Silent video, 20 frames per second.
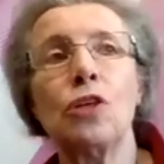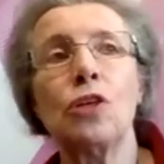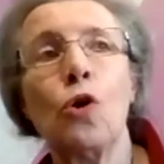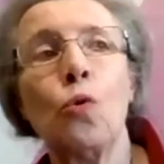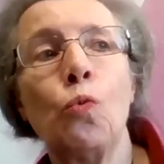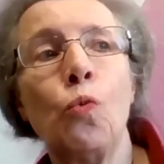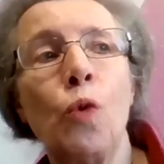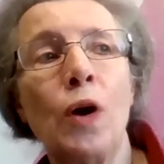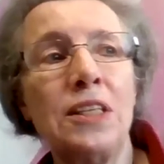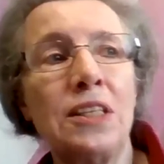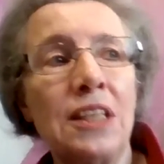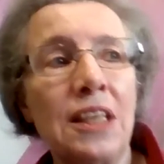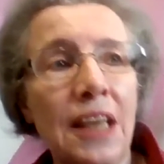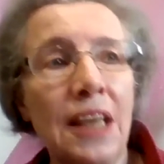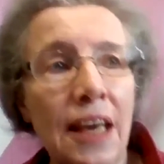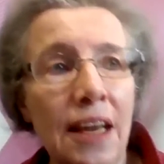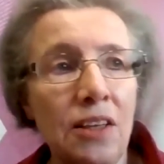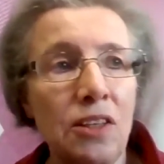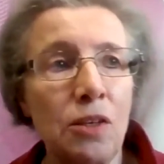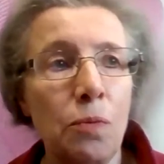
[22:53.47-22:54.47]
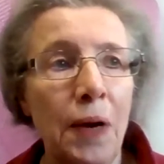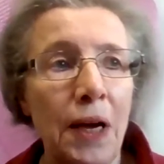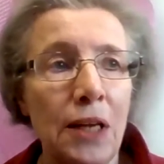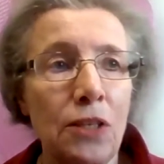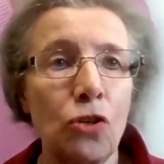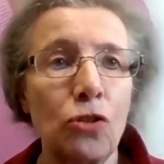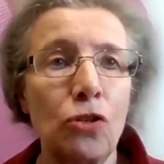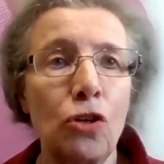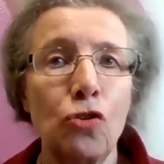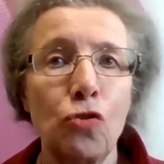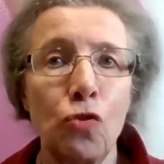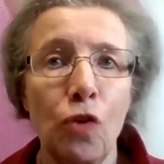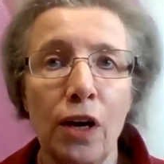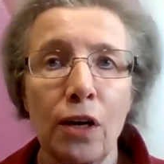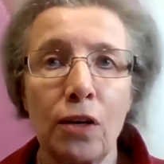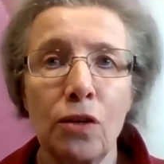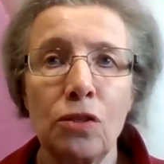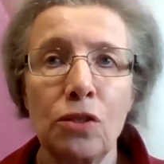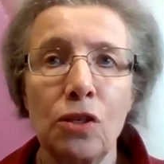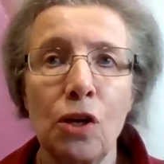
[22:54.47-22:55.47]
once again, it depends on the drug.
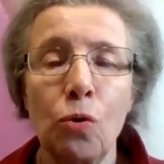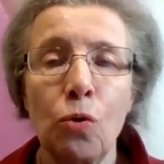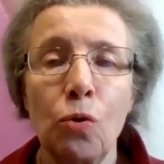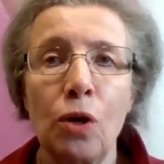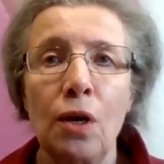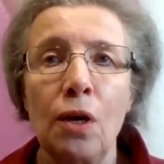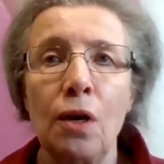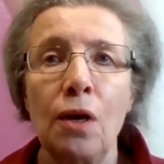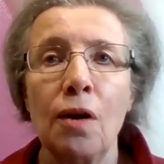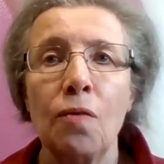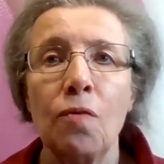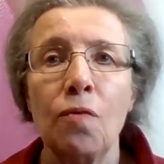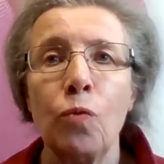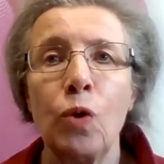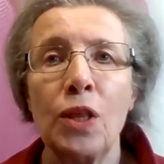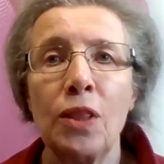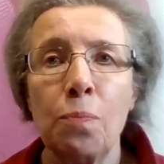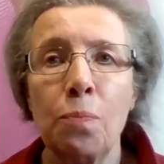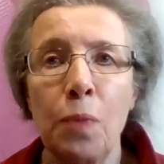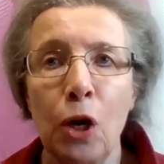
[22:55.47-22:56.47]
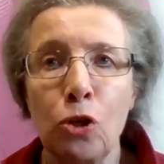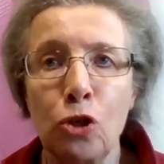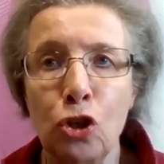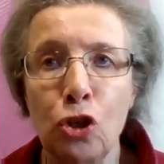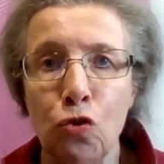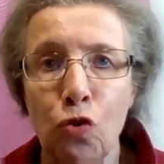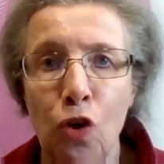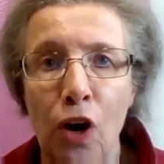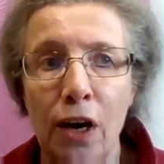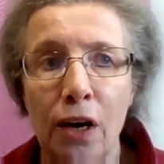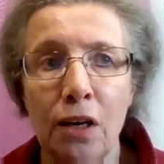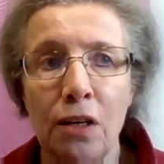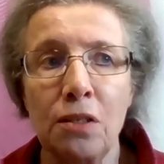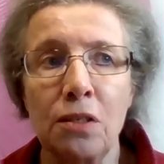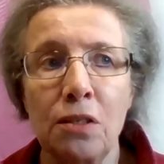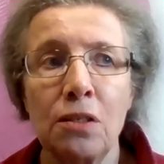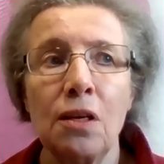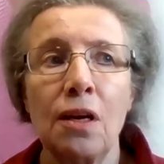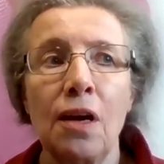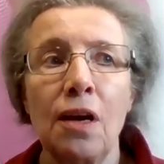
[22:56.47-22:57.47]
So with most drugs,